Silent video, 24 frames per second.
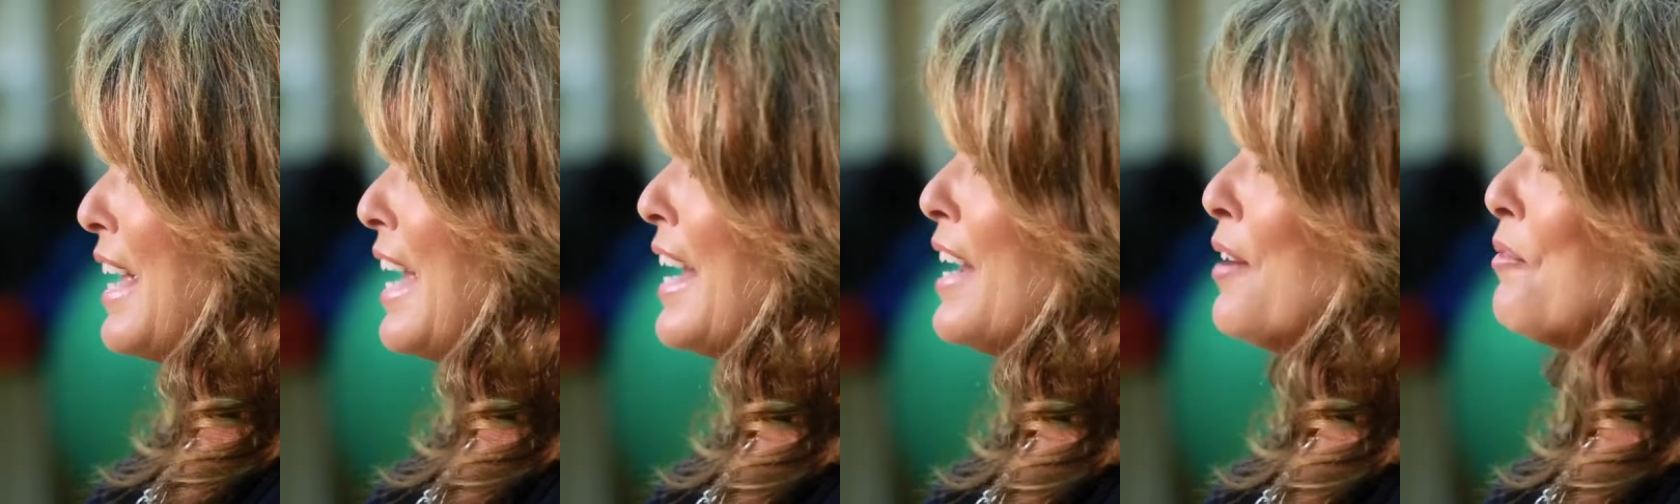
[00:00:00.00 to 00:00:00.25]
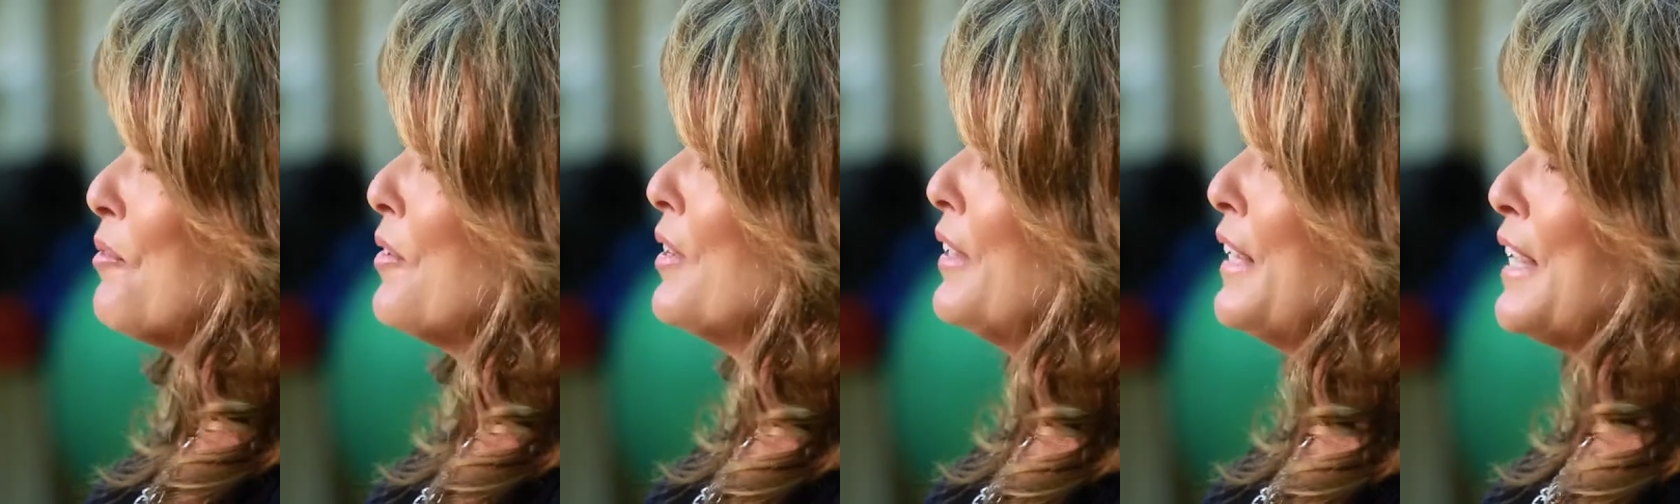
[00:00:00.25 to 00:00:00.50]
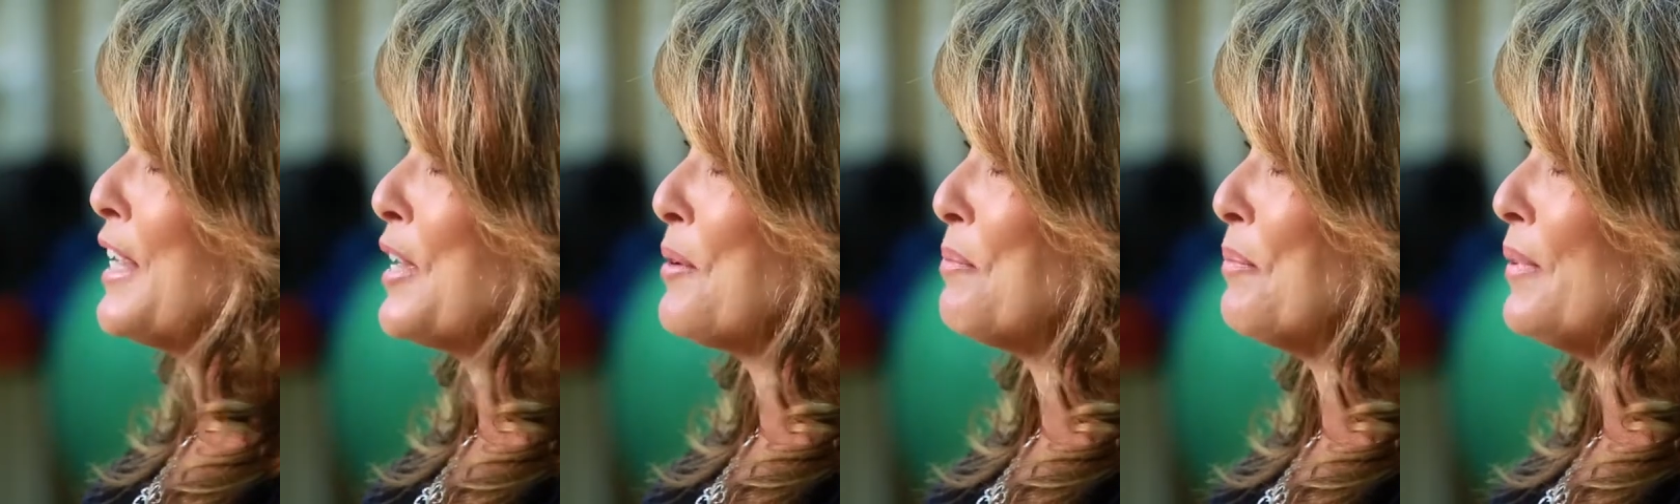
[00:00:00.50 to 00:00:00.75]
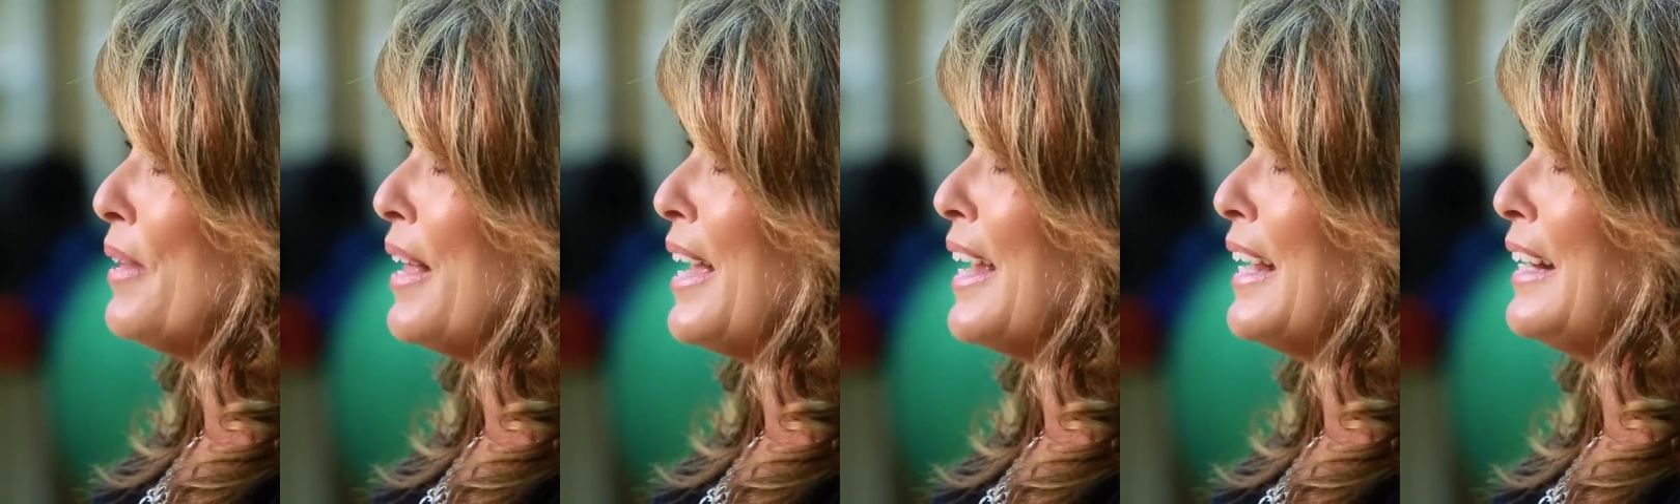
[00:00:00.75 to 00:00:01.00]
can't really
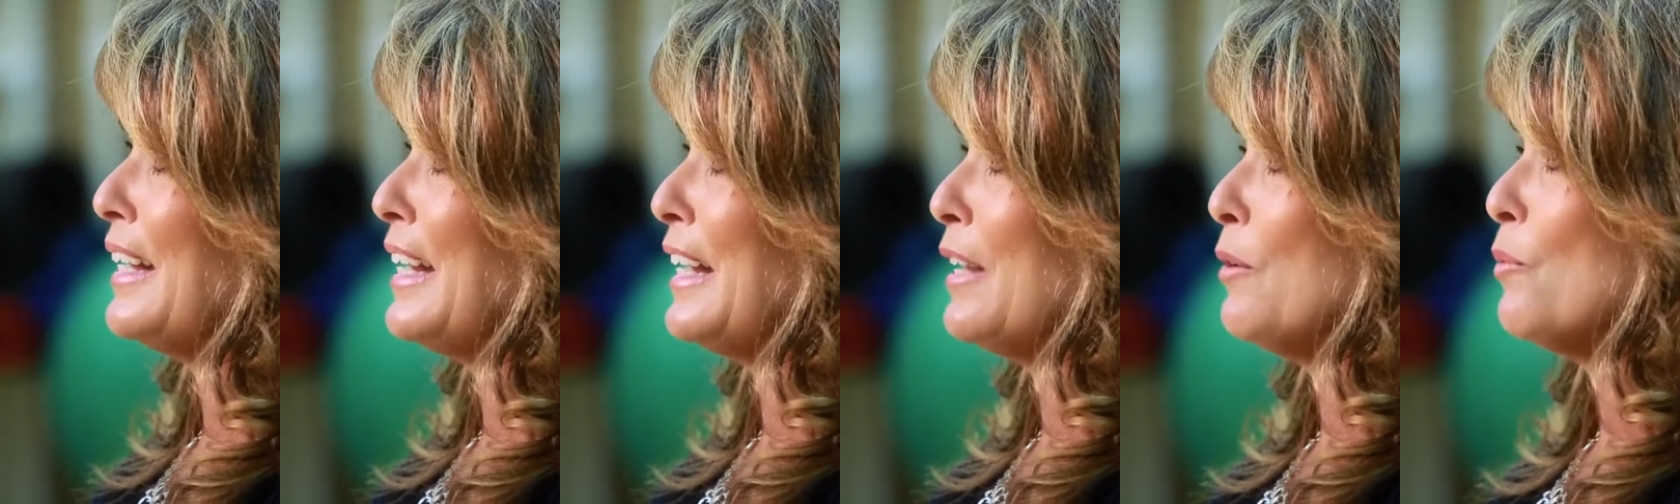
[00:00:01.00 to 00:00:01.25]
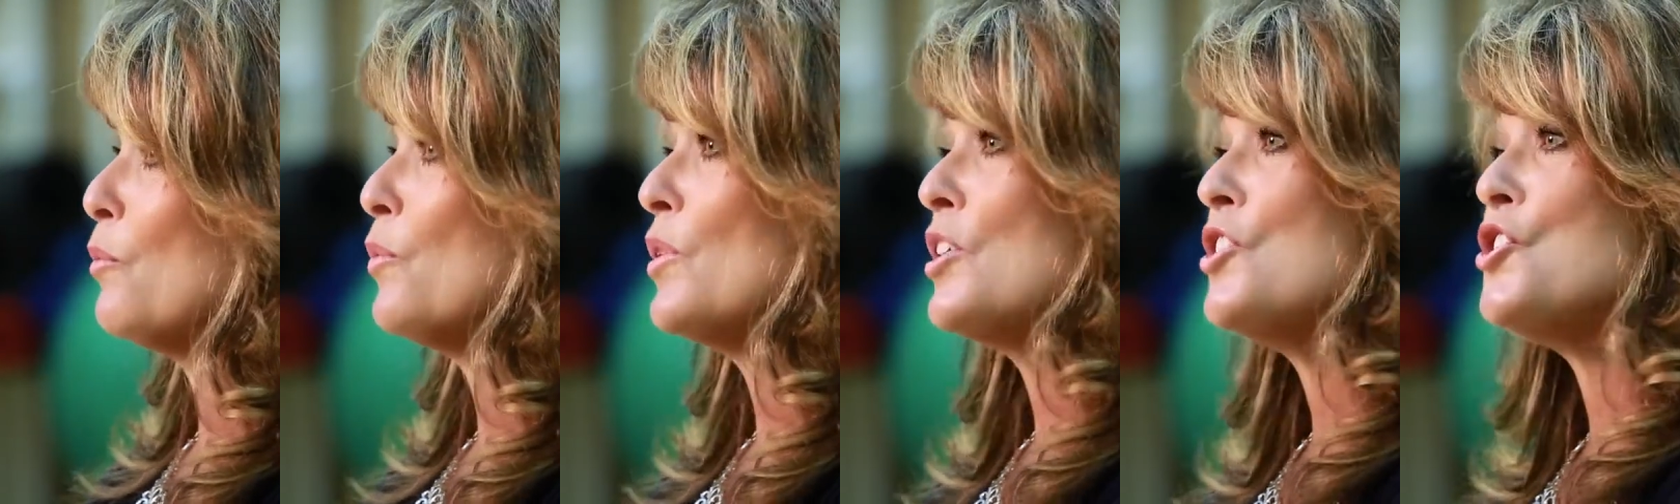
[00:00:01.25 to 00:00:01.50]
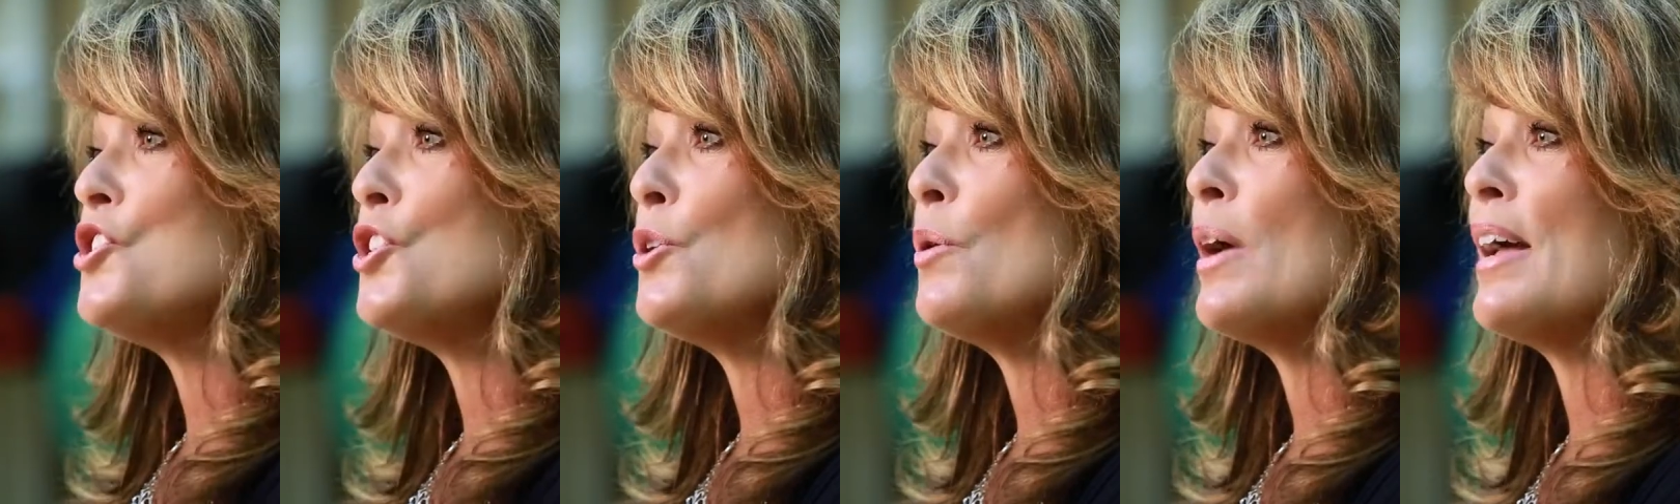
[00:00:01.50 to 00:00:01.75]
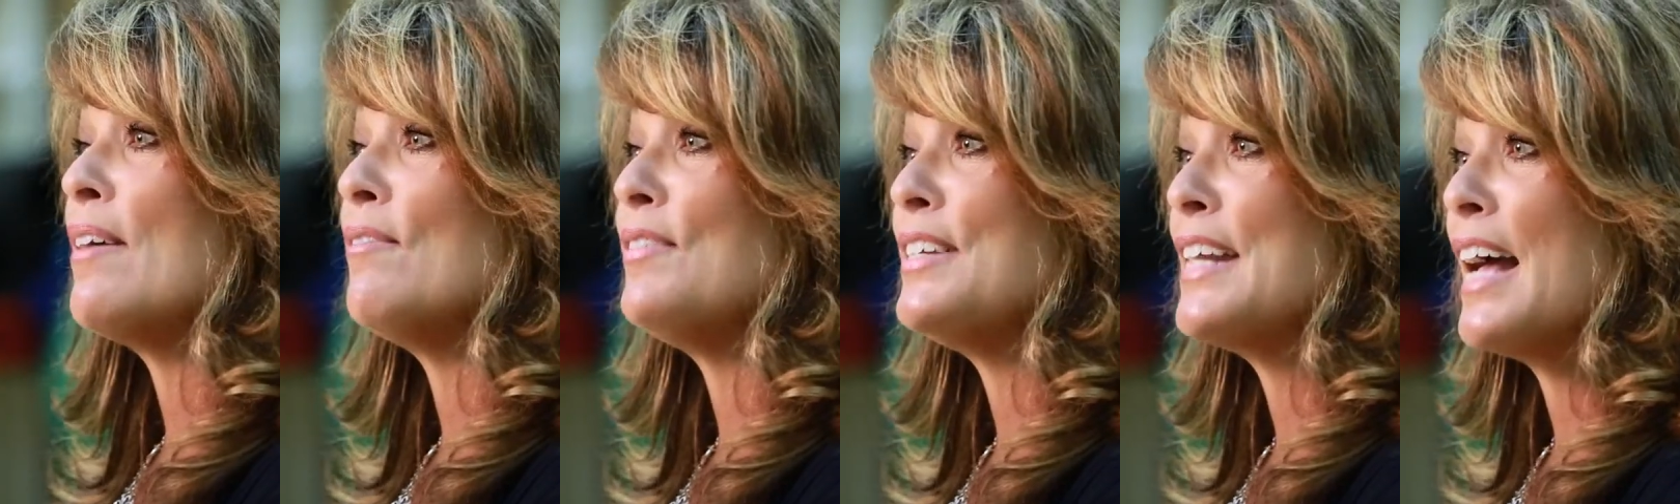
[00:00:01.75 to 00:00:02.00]
complain. And once
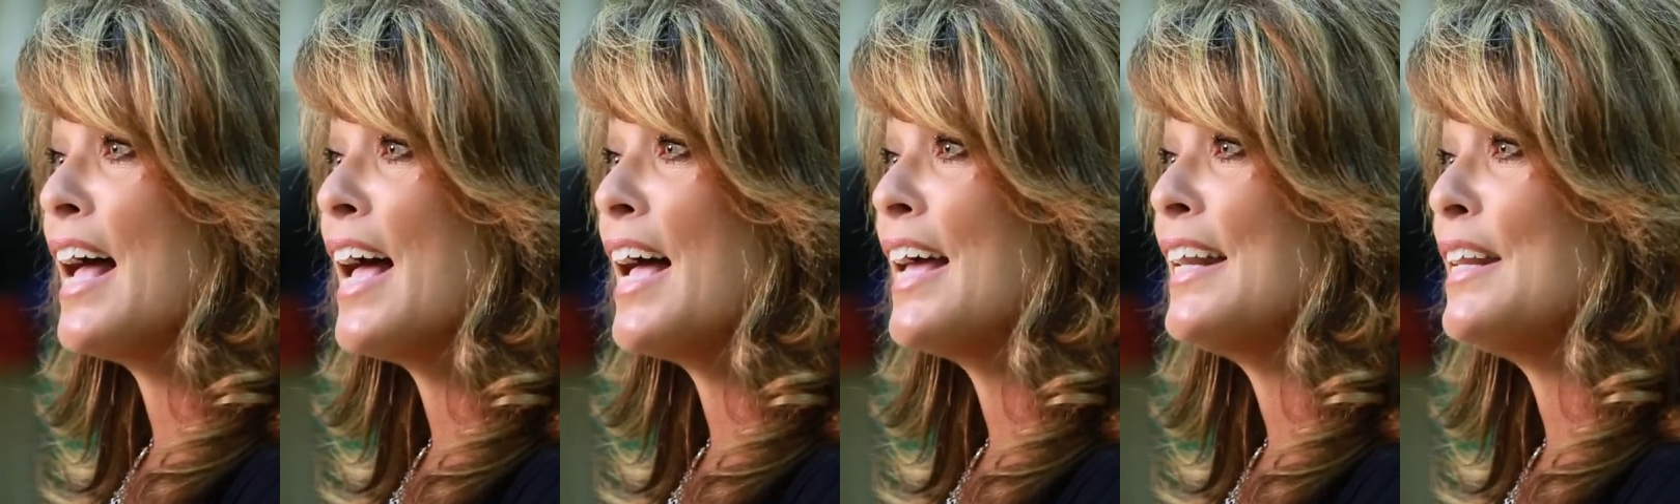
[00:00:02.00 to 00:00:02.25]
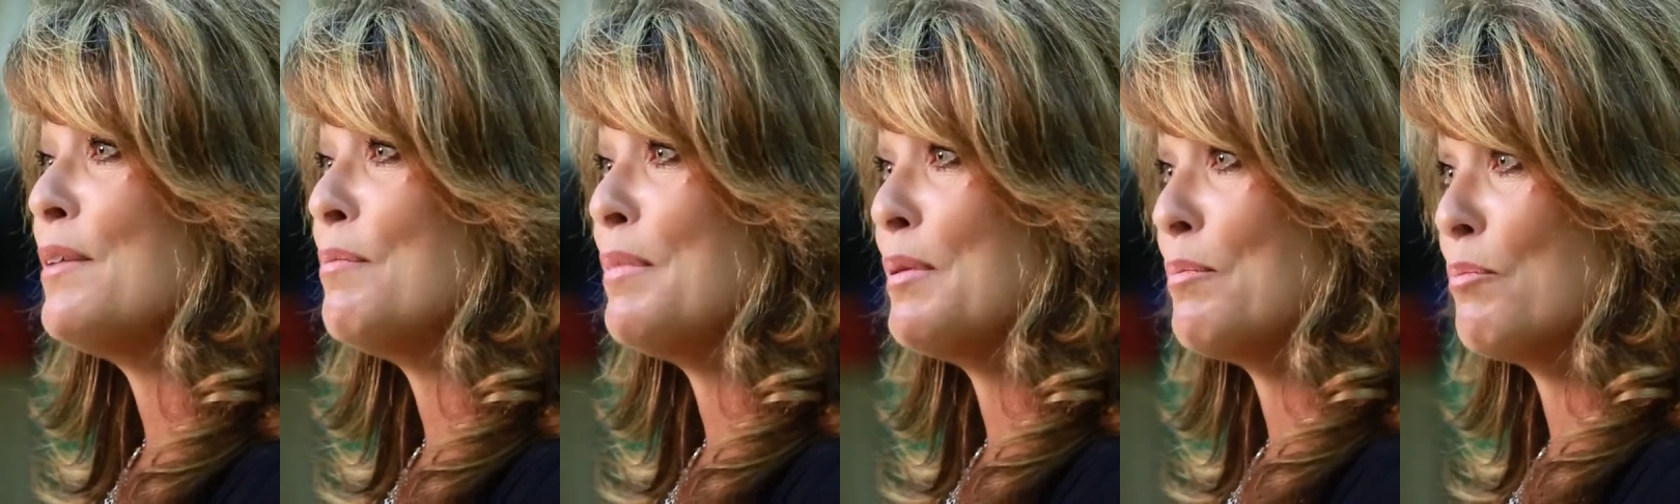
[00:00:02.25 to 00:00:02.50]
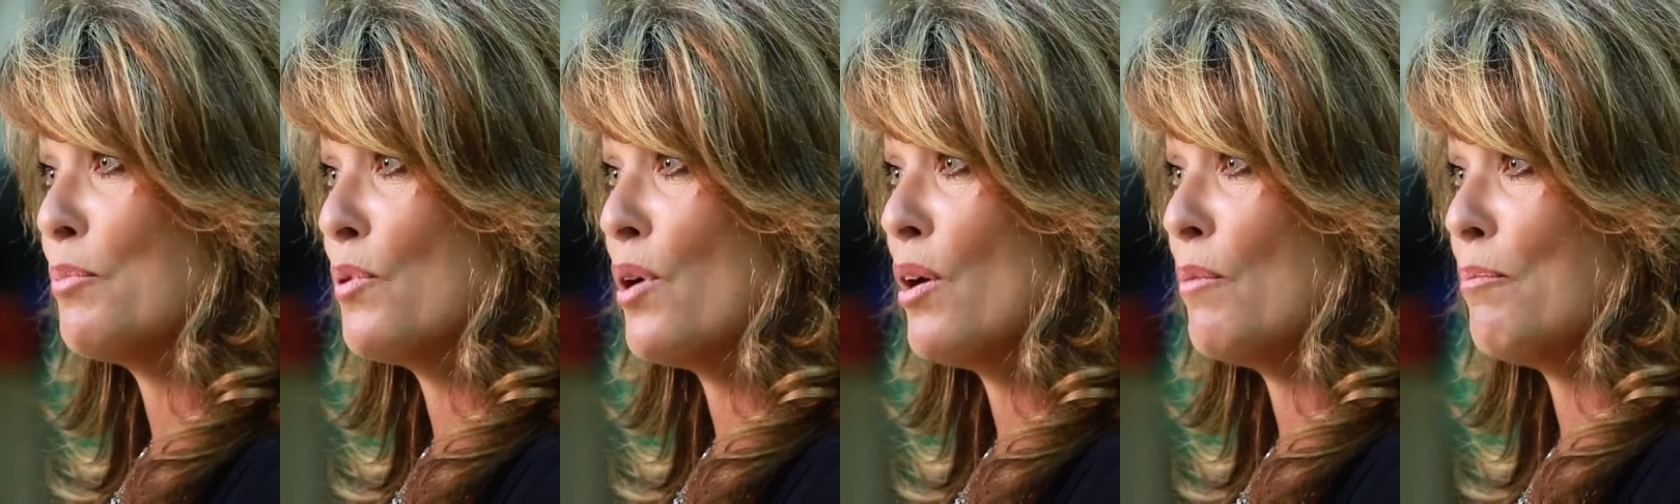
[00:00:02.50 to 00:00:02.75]
you have died and been